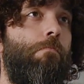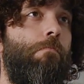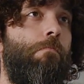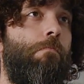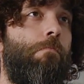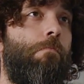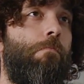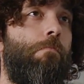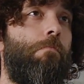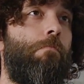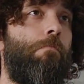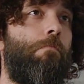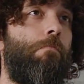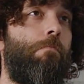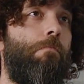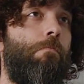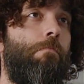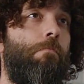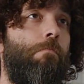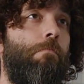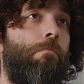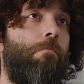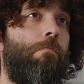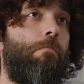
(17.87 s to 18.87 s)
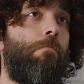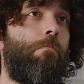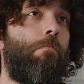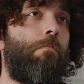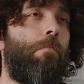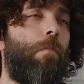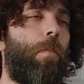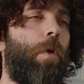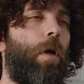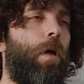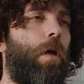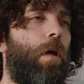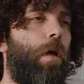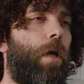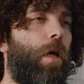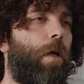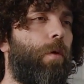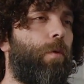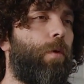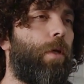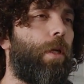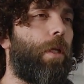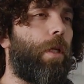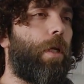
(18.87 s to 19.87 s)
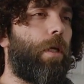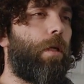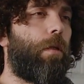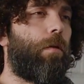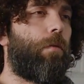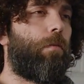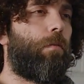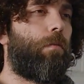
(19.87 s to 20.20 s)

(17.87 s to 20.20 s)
Hmm. I don't get it.